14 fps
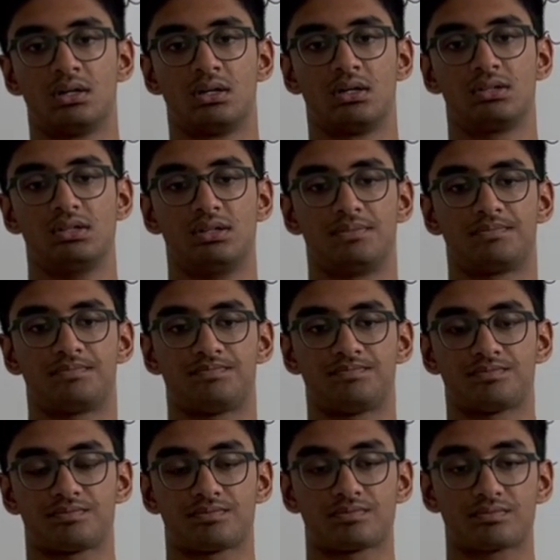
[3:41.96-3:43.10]
See,
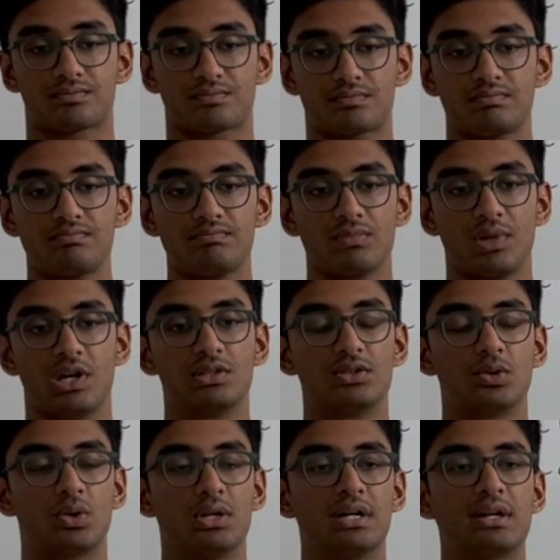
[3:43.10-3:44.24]
the
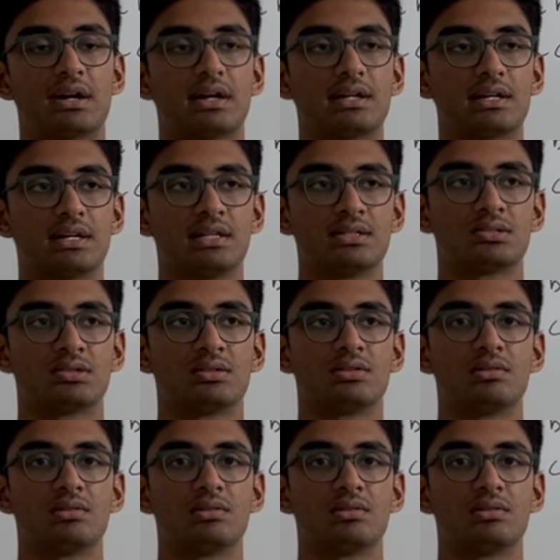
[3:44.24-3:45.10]
only trick is